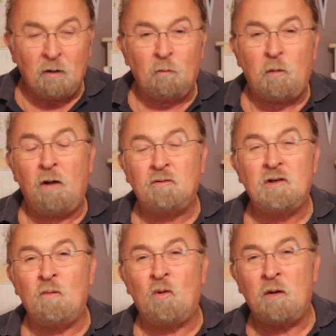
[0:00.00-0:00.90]

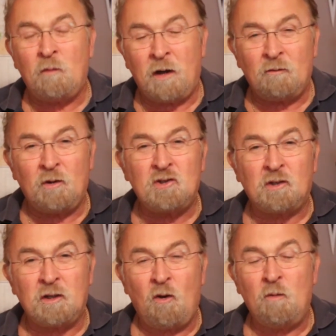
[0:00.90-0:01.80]
Baltimore, my
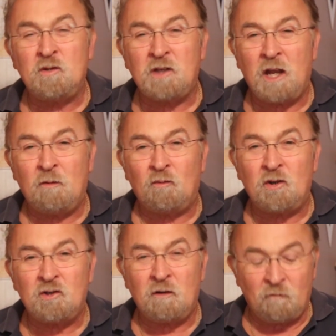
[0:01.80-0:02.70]
originally home state, I'm
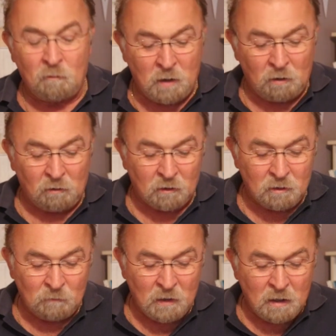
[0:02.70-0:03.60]
originally from
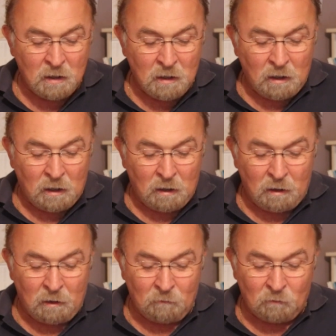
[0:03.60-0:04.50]
Maryland,
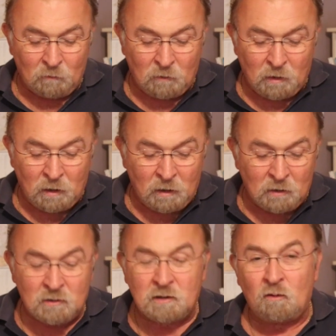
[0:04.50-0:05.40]

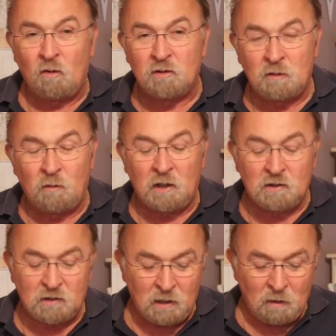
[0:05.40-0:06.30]
is, of course, the
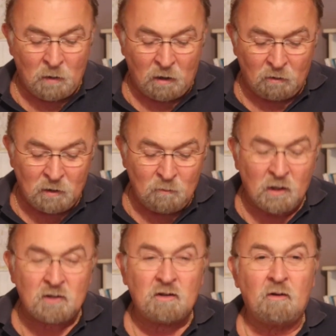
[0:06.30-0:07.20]
biggest city in Maryland, but
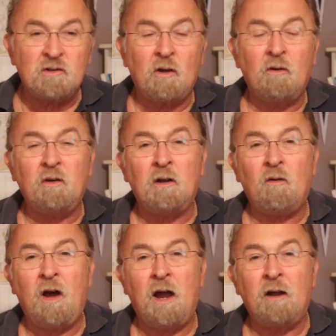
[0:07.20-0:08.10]
it's also in
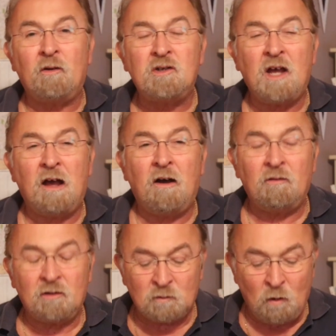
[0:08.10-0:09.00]
Ohio,
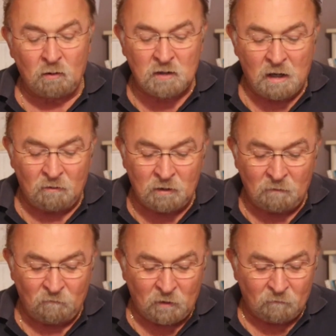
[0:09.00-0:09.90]
a small town in
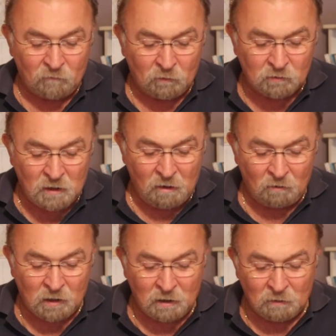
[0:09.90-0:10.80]
Fairfield
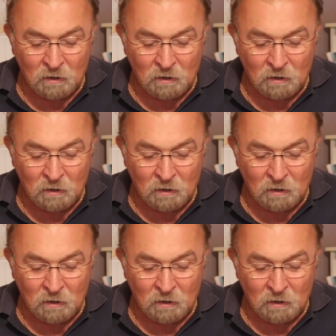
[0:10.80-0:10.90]
County.